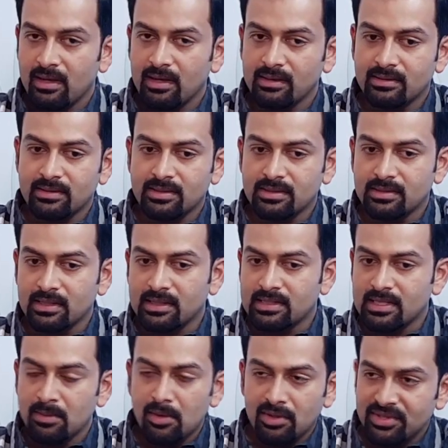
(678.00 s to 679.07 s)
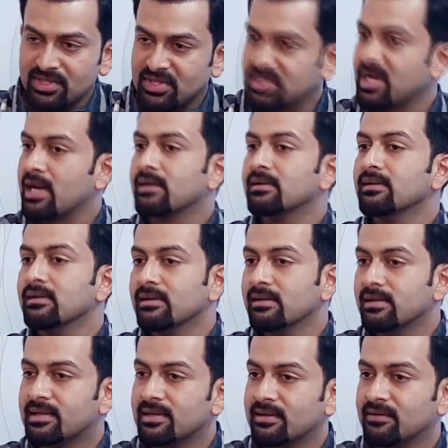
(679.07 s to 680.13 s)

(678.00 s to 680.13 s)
it's it's about a struggled